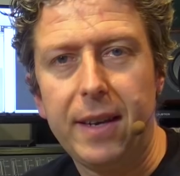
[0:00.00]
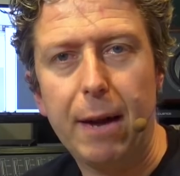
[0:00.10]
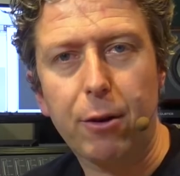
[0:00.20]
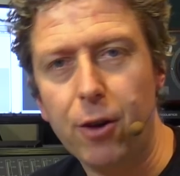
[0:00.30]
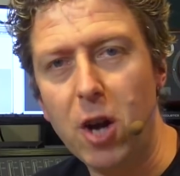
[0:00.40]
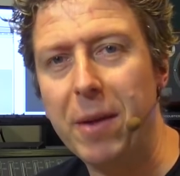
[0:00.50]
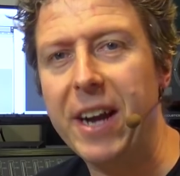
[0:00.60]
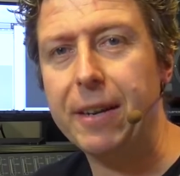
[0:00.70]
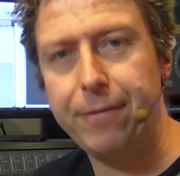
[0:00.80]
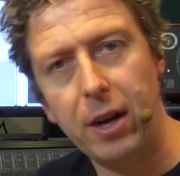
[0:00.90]
Now, Chroma
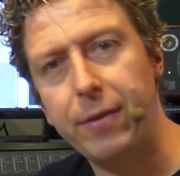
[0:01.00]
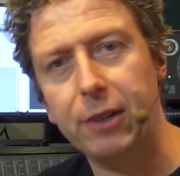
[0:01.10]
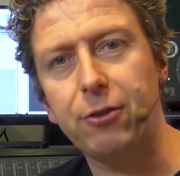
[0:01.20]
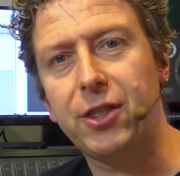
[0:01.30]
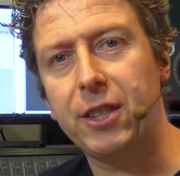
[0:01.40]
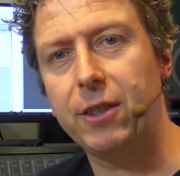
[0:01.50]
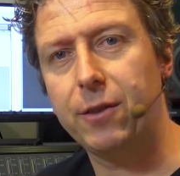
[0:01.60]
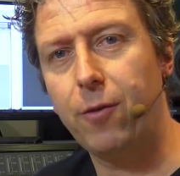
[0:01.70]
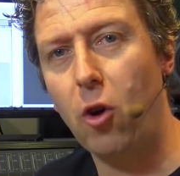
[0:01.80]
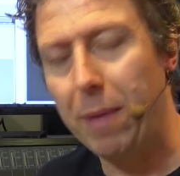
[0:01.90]
in a 500 series
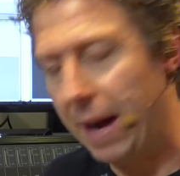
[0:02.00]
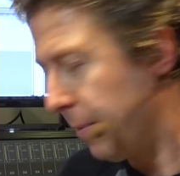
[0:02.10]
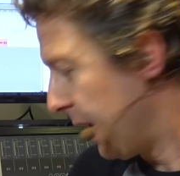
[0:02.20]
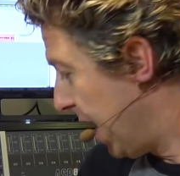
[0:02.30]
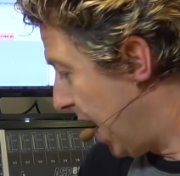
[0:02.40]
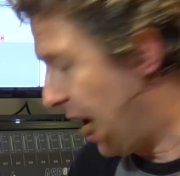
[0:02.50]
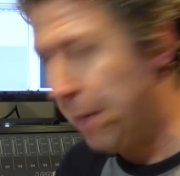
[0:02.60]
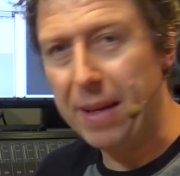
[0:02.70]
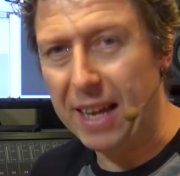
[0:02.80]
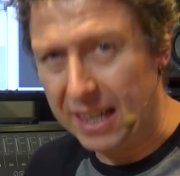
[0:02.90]
format
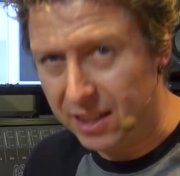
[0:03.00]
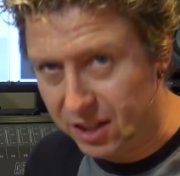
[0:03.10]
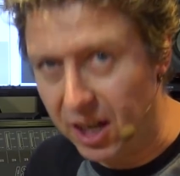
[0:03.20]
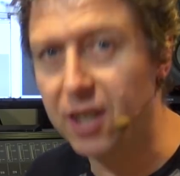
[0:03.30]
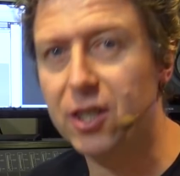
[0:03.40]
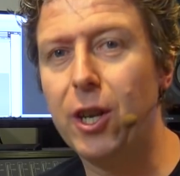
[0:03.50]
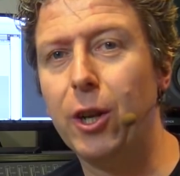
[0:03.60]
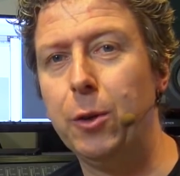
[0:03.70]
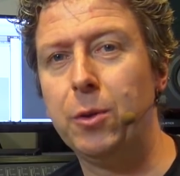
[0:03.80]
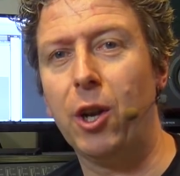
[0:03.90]
does
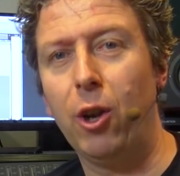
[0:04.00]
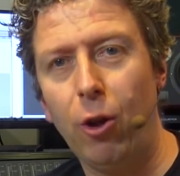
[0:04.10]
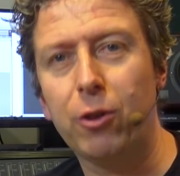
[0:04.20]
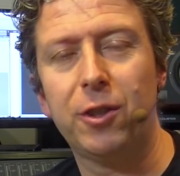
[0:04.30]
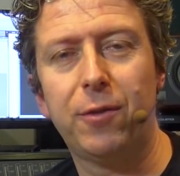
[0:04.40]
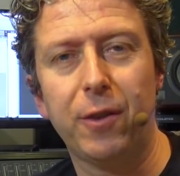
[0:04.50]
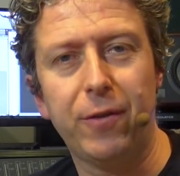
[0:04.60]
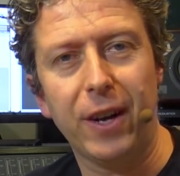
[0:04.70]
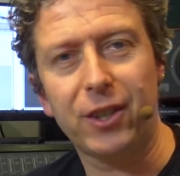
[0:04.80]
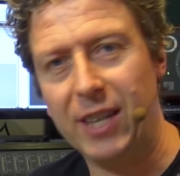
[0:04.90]
lose a lot of the
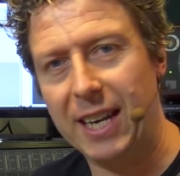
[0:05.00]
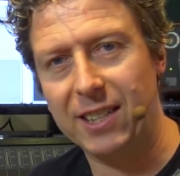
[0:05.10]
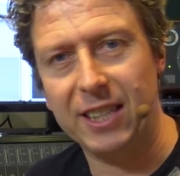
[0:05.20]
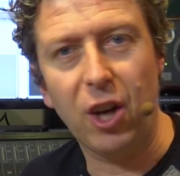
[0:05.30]
functionality